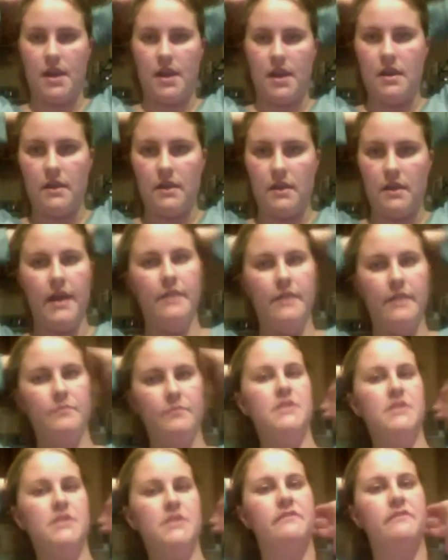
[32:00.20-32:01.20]
that
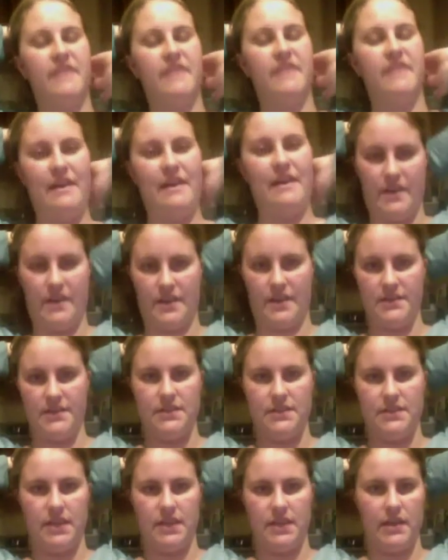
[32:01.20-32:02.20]
much of the evidence,
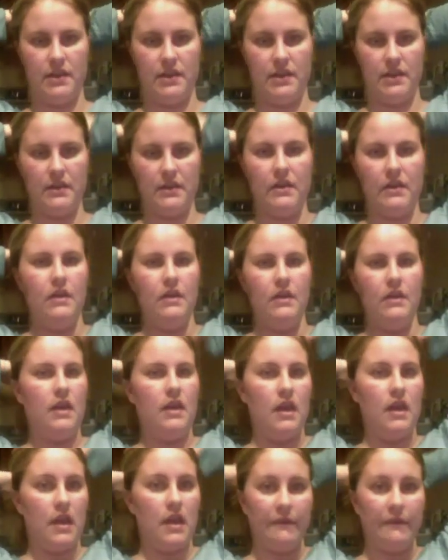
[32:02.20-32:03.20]
then
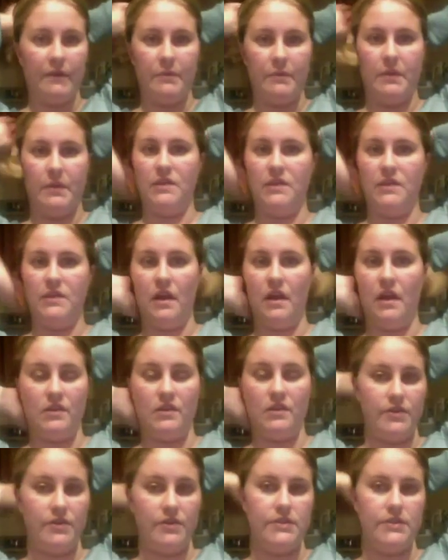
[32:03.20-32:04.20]
it would be a lot
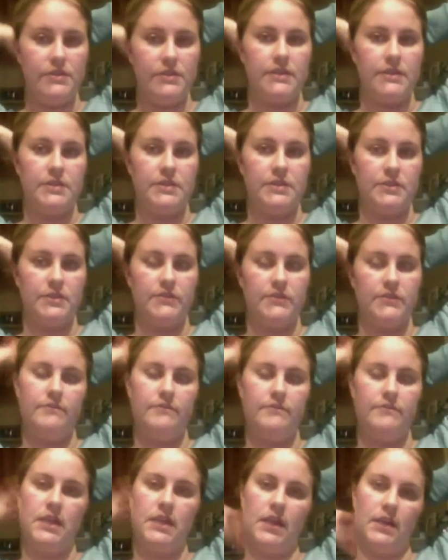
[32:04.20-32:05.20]
closer to
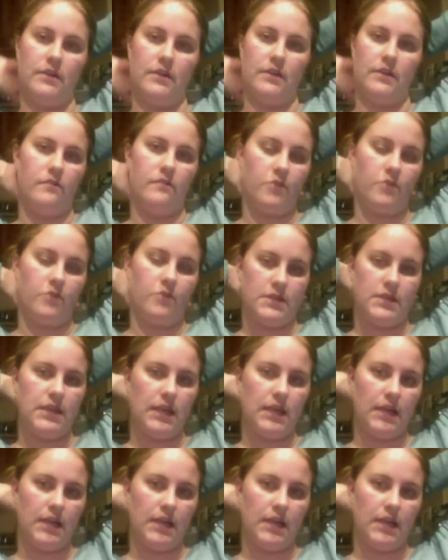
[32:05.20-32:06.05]
15 or 14.